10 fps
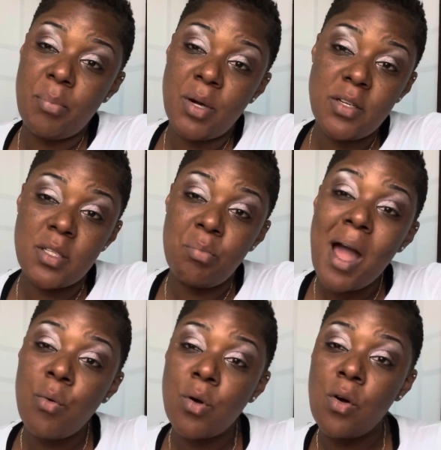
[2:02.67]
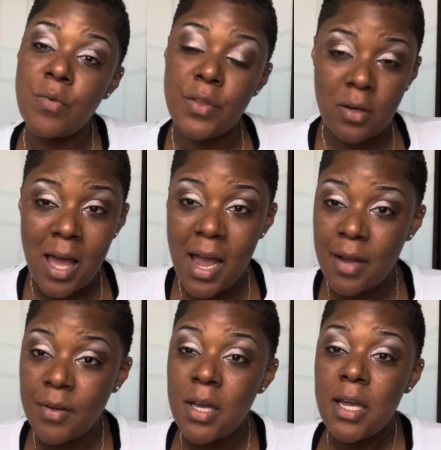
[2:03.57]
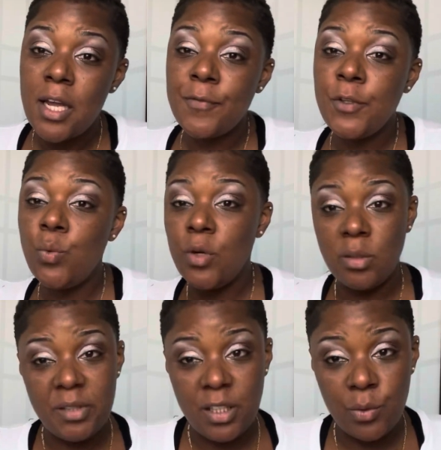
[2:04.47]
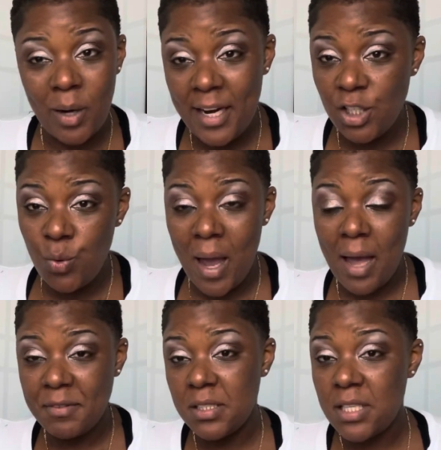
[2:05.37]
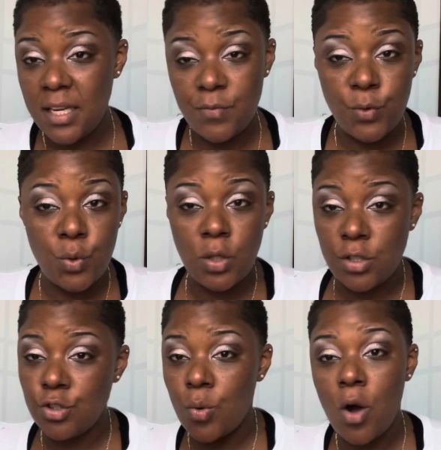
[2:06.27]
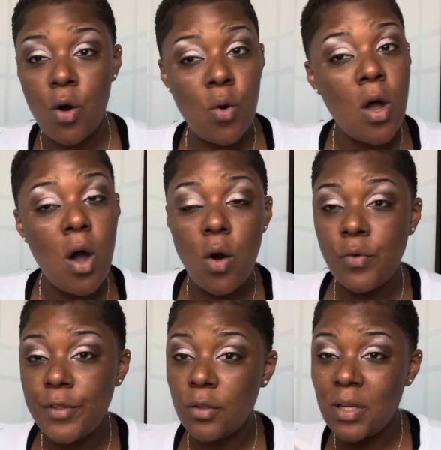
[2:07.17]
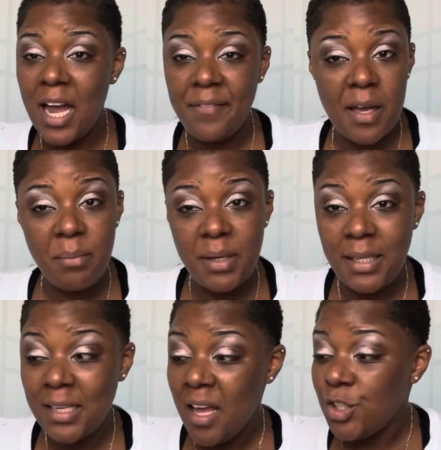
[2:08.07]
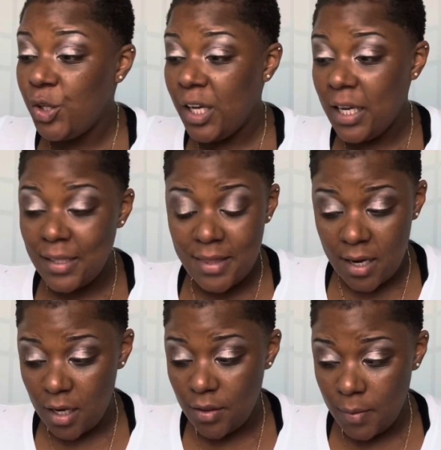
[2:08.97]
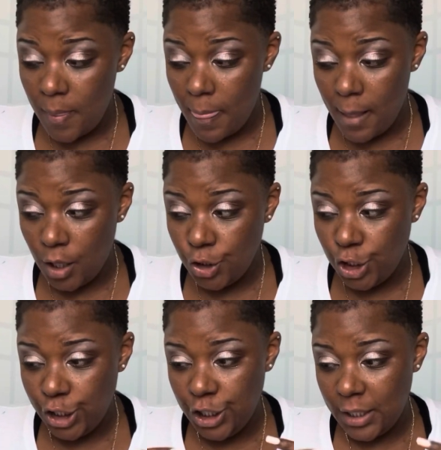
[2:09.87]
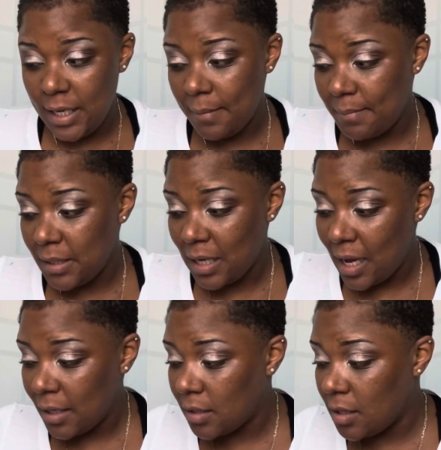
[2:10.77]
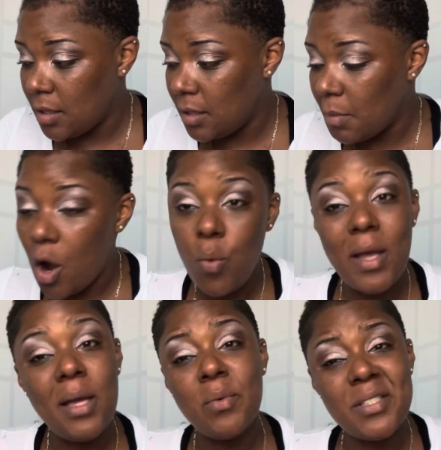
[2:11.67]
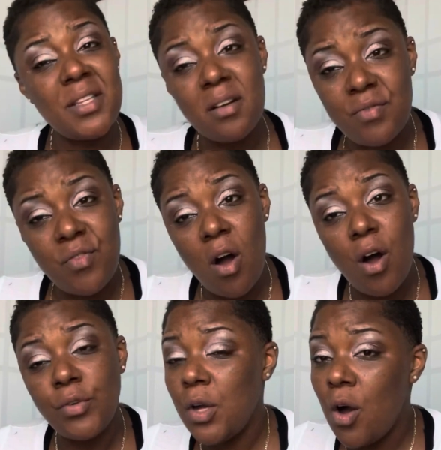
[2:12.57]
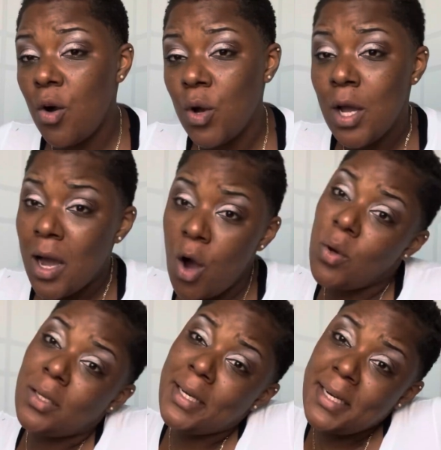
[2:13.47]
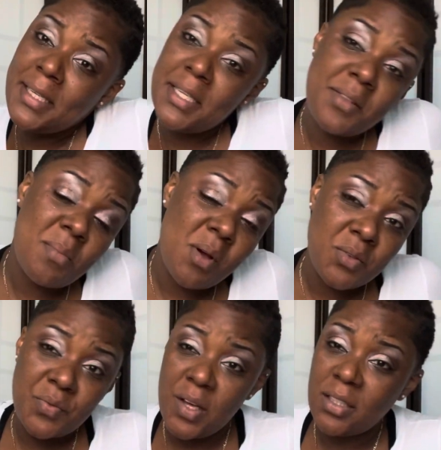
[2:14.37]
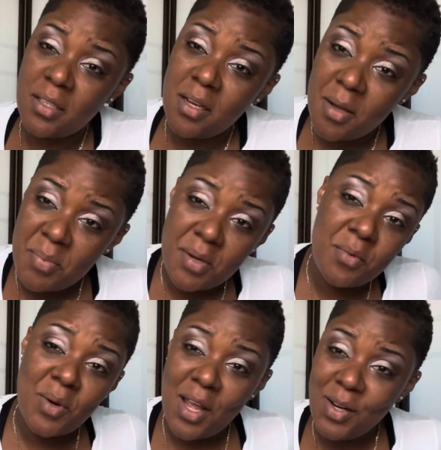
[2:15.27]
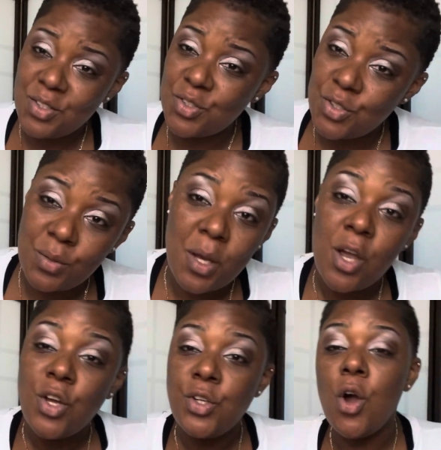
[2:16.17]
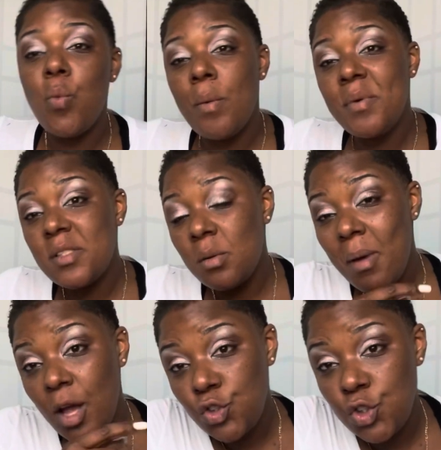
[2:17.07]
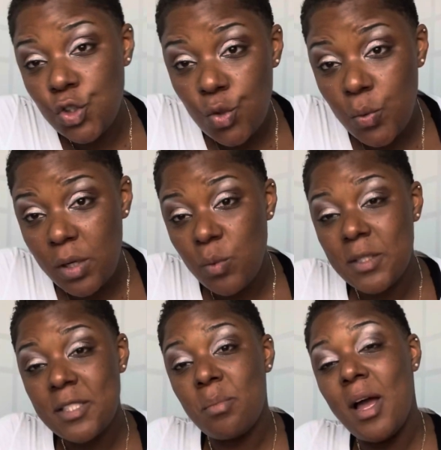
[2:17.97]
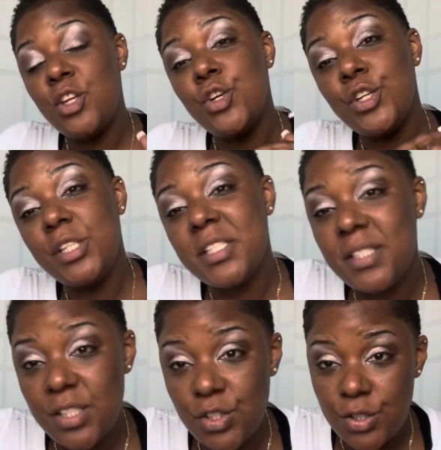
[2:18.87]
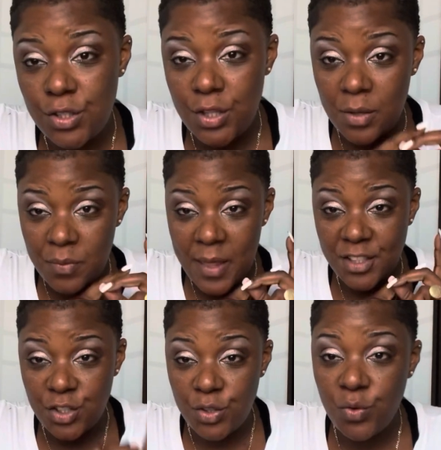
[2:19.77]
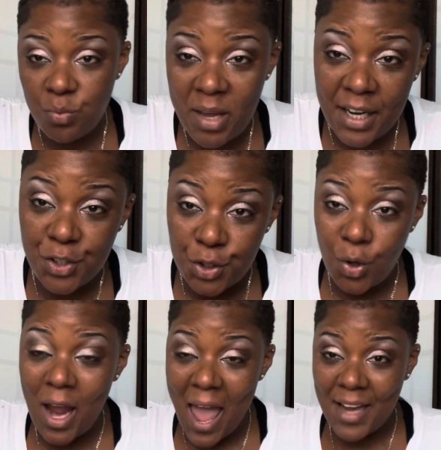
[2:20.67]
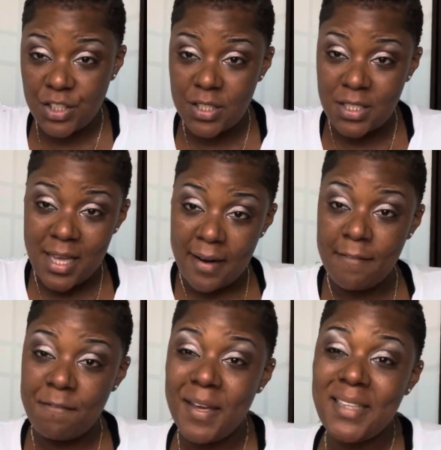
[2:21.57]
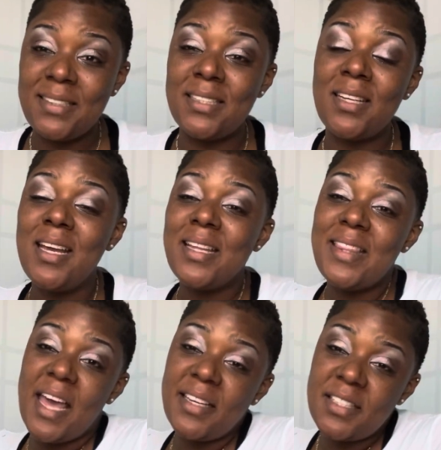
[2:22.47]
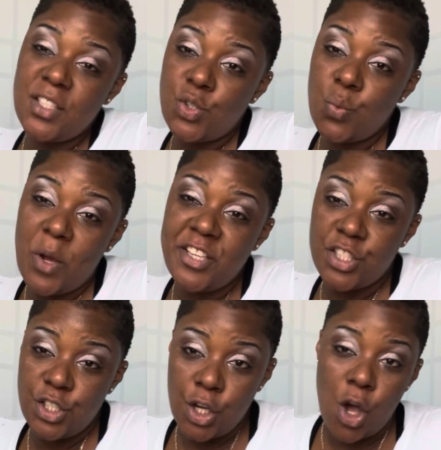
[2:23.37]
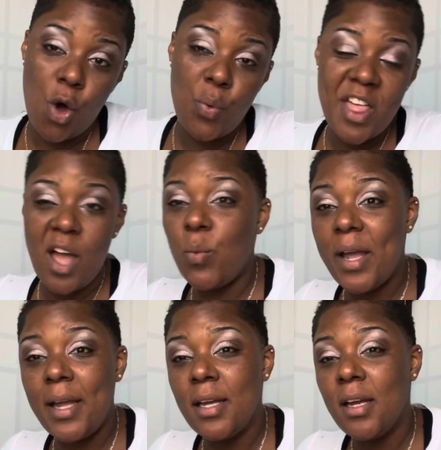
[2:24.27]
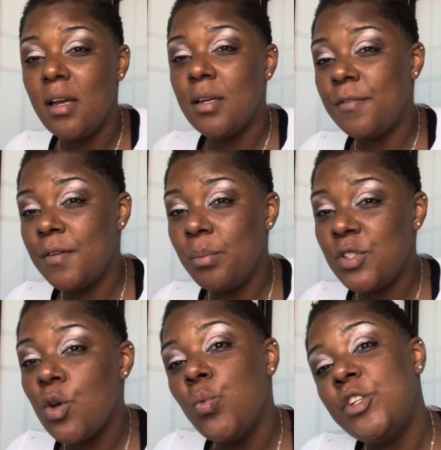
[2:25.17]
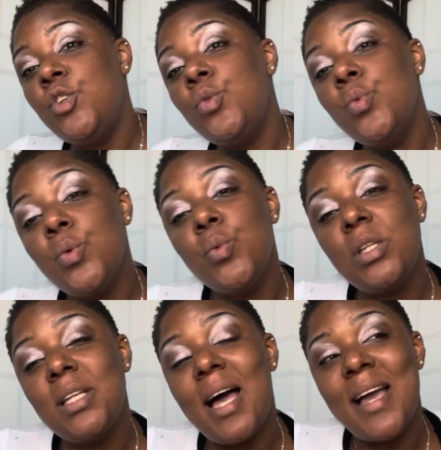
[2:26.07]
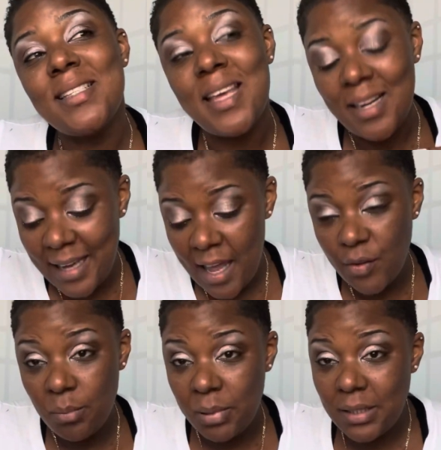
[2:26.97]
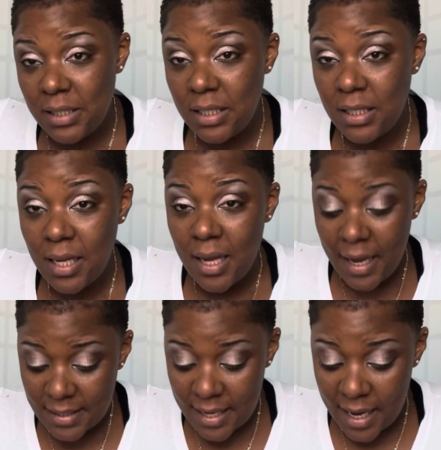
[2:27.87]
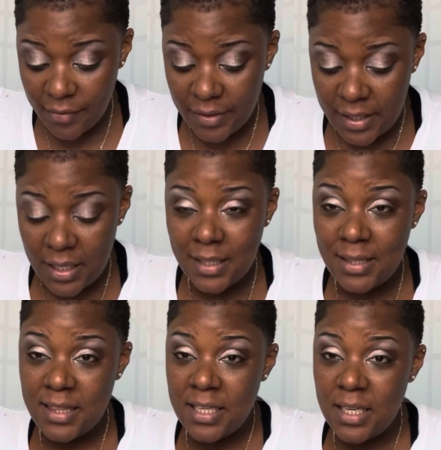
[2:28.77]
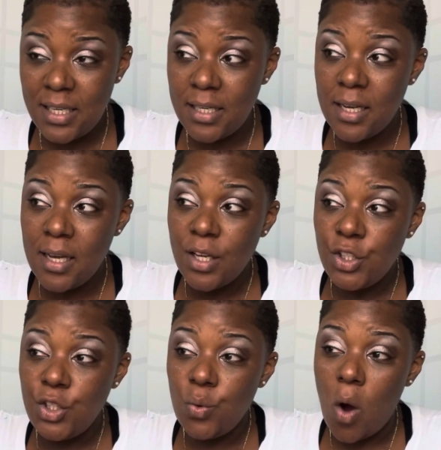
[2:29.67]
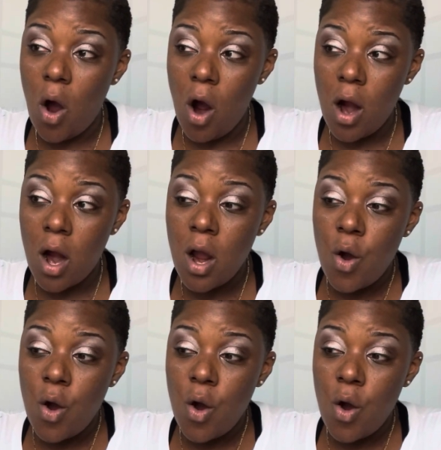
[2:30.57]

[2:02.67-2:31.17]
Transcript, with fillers: person power over their life if you want to be great you have to take full control over your life that means you can't there you can't be like um, oh well it was their fault no oh well they did the most fucking up in the relationship no what was it about you what it was about your decisions the, that you've made your actions that affected that situation to go that way you feel me so when you realize realize that accountability is everything, then you are